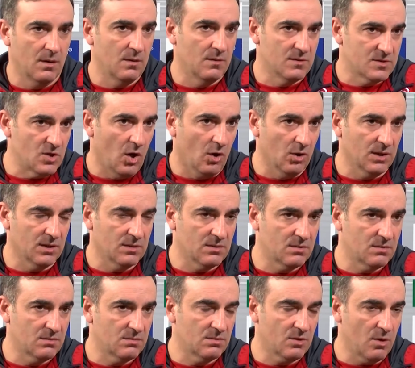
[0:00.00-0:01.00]
solid,
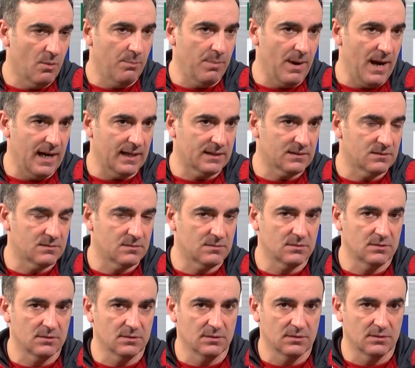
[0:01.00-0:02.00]
compact.
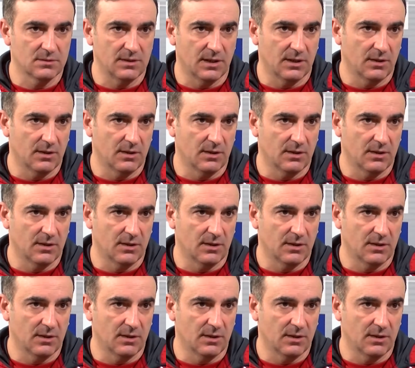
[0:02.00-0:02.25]
They